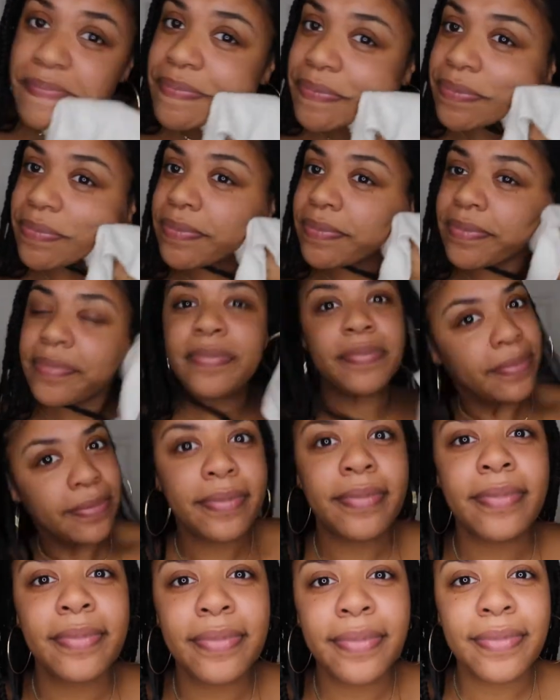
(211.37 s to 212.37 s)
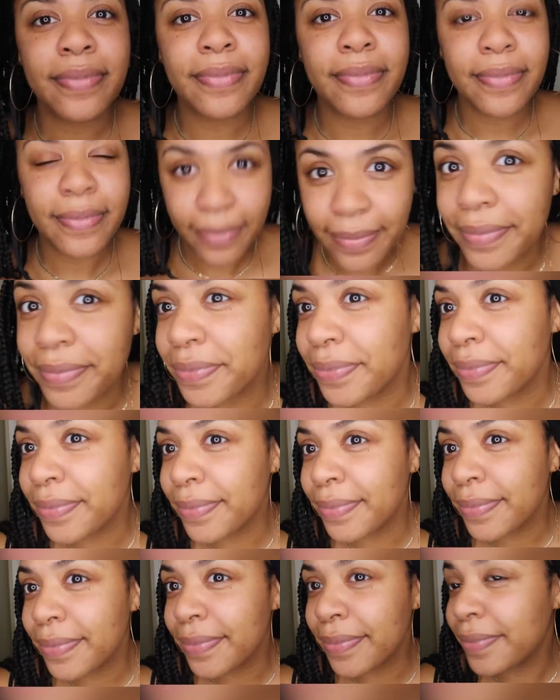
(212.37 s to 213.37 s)
And we're clear.
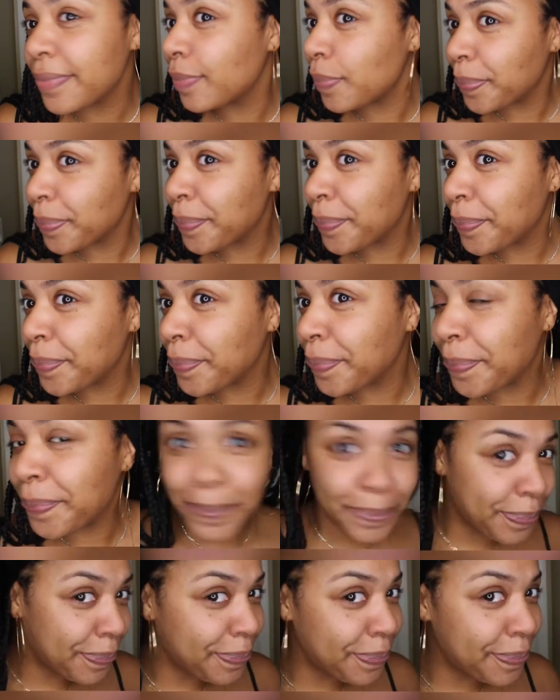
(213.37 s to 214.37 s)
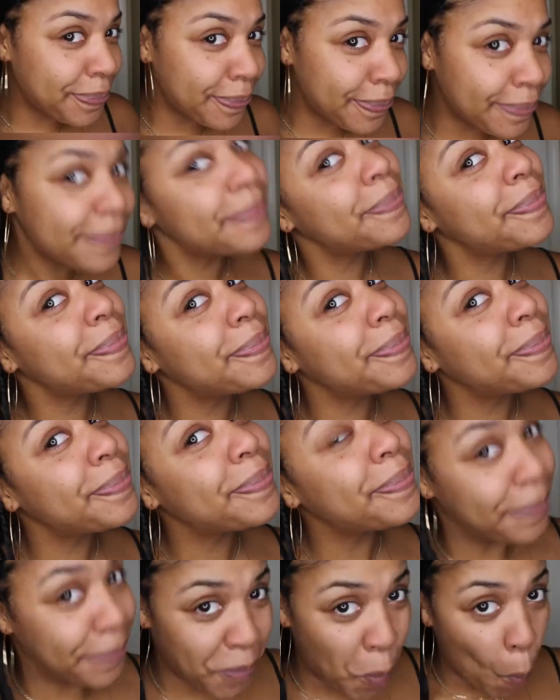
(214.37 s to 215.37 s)
Let's
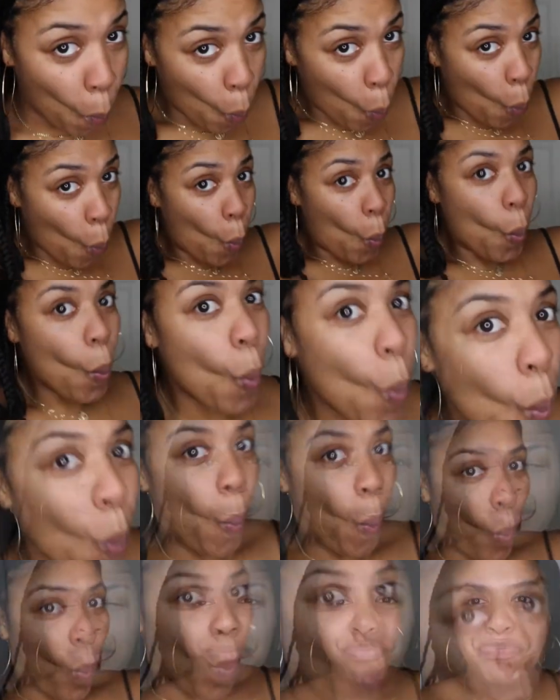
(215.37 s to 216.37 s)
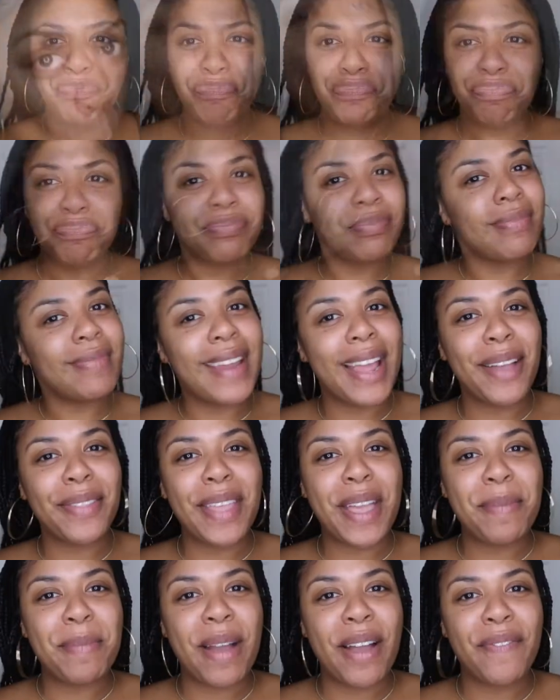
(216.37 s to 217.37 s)
go. Now
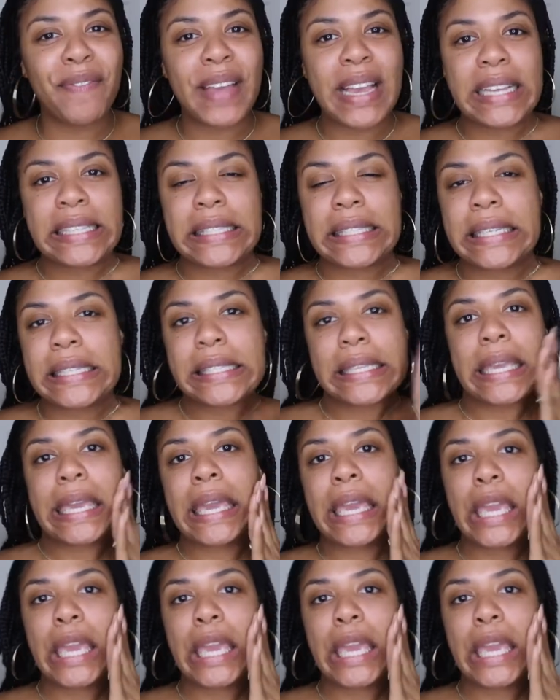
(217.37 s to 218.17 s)
that my face is